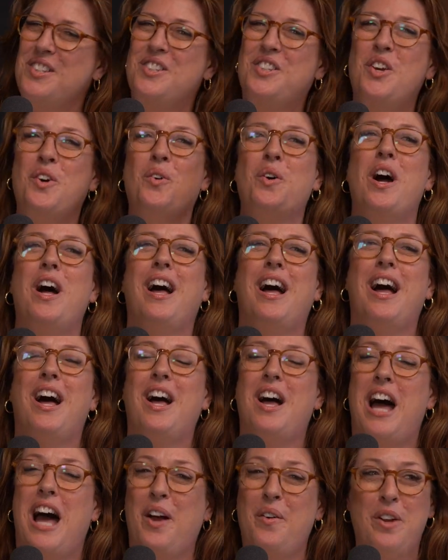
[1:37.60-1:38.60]
So
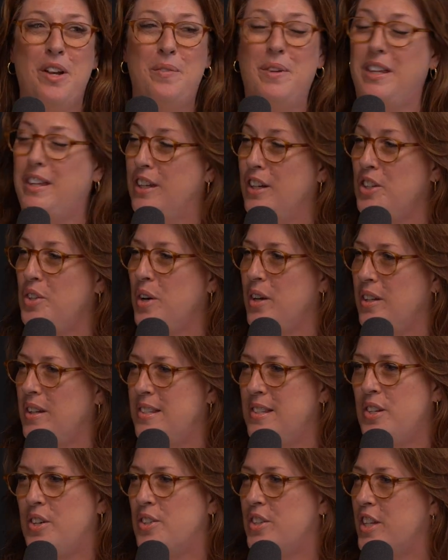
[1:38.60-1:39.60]
I want to be clear to our
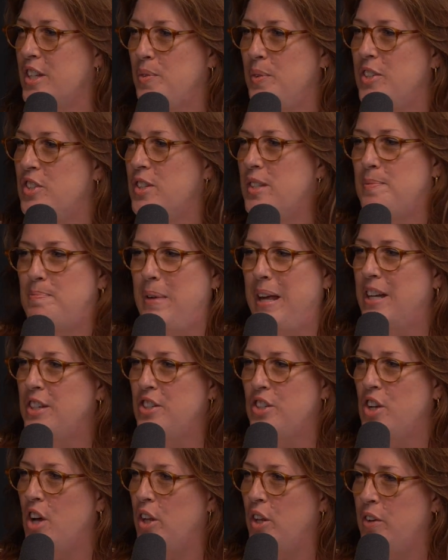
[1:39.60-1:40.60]
listeners because we just
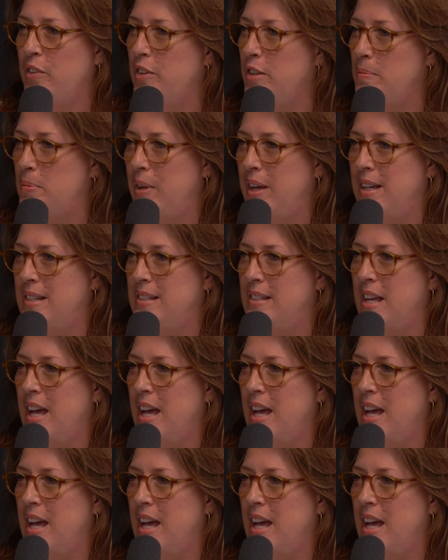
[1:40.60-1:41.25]
bantered all over the place.